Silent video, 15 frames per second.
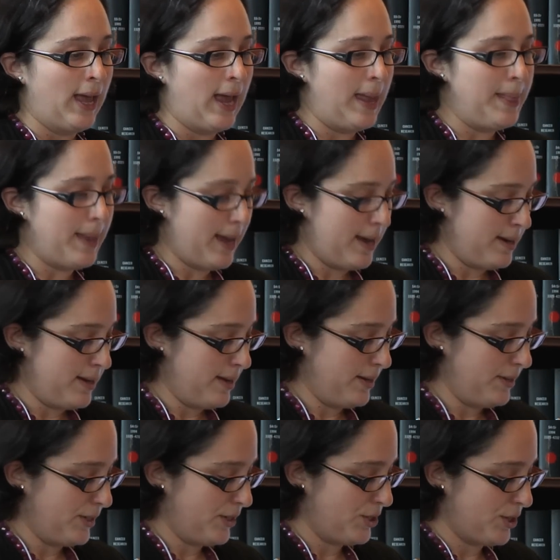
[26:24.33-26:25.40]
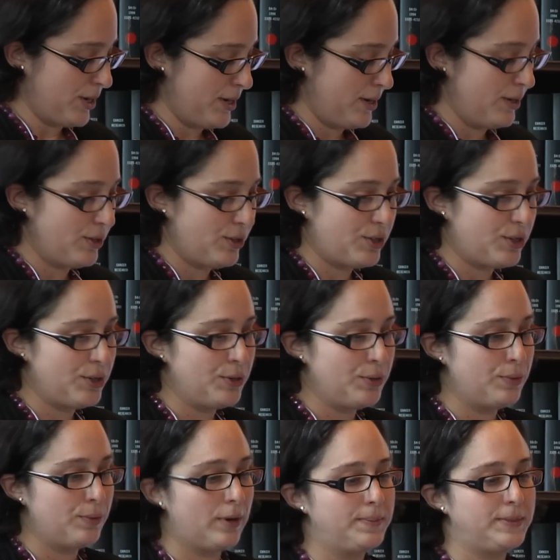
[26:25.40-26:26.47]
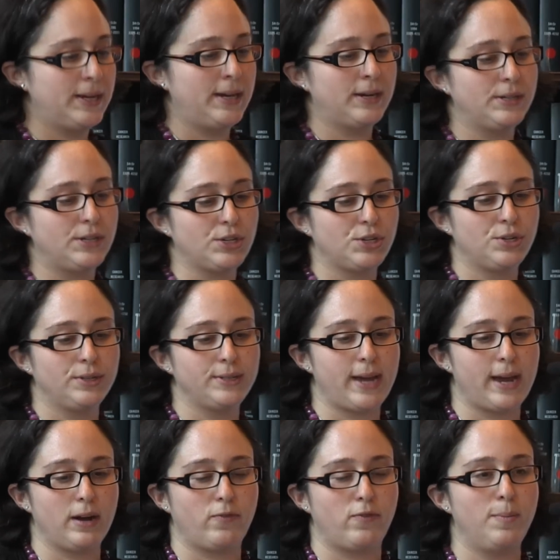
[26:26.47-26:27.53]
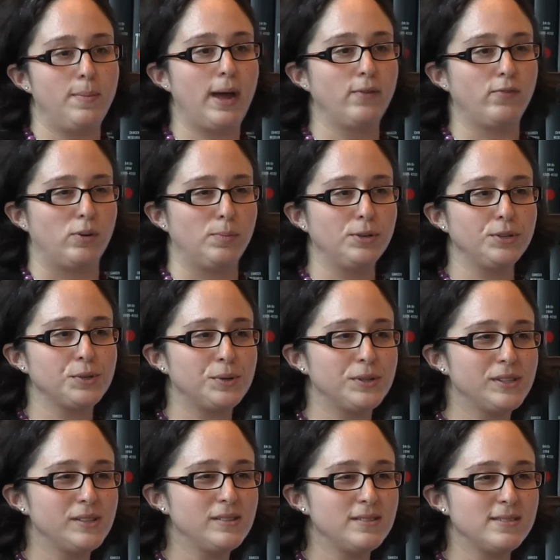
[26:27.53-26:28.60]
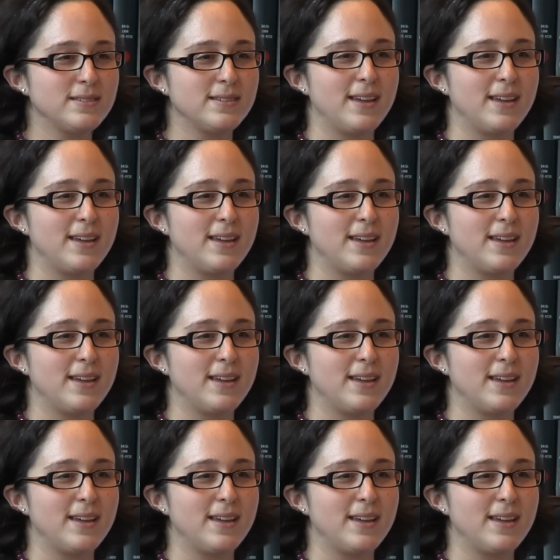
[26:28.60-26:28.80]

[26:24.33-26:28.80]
And then in addition, to obtain additional data from nonverbal sources,